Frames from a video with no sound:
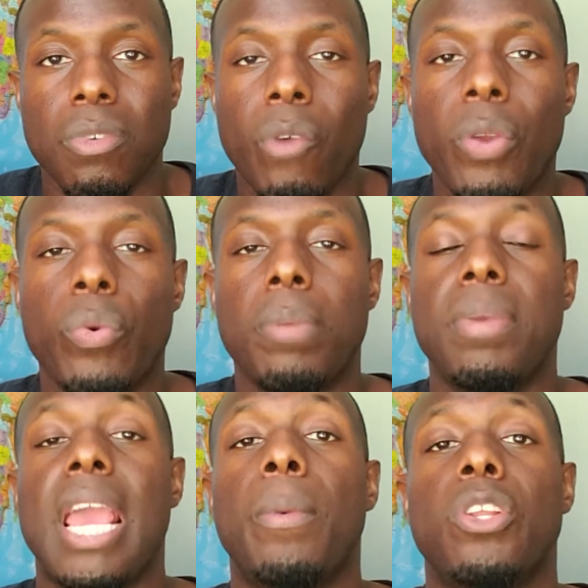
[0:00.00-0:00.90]
or we wouldn't
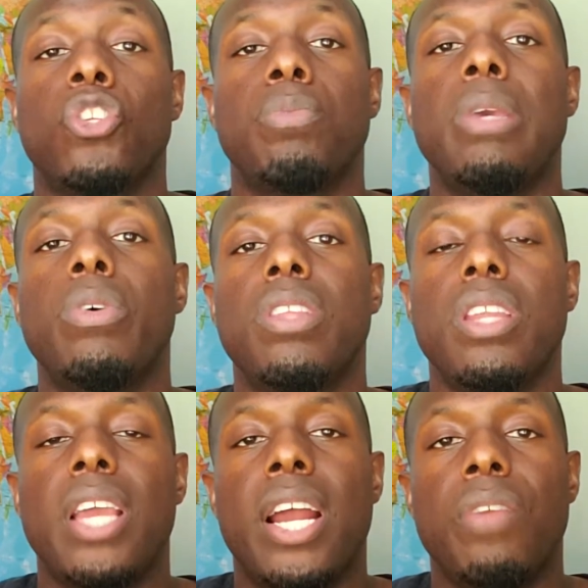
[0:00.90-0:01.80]
be able to speak with
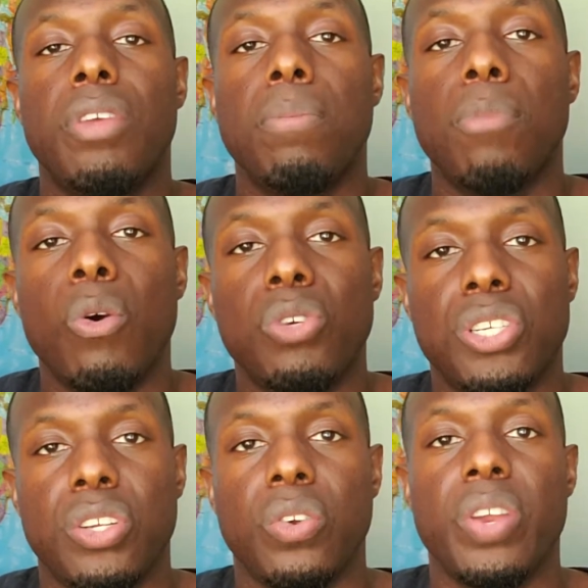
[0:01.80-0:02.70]
any kind of
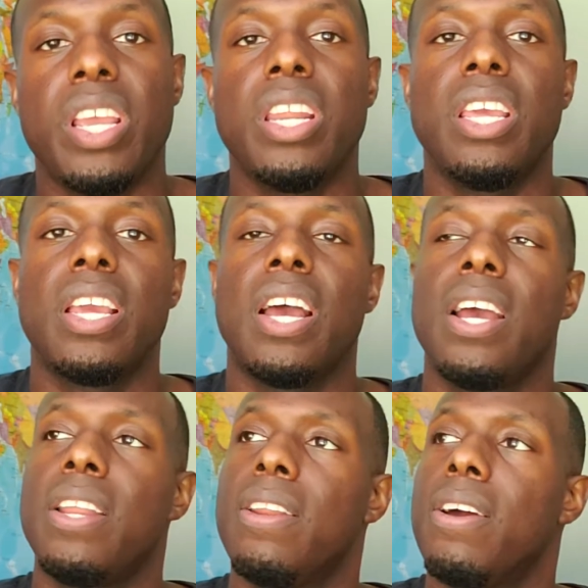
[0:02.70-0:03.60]
emotion or any
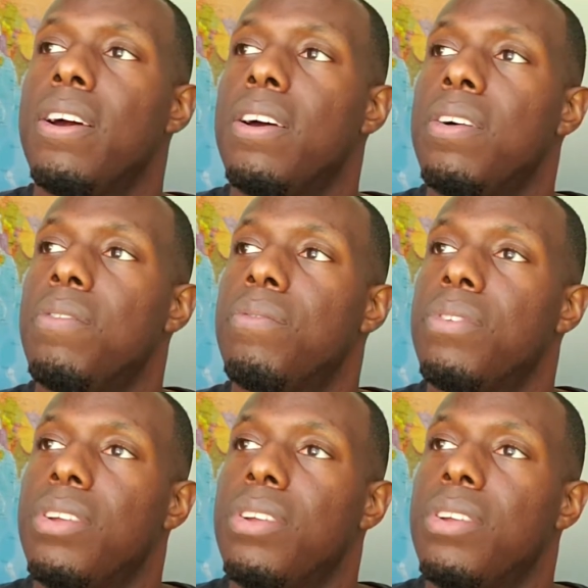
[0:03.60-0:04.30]
kind of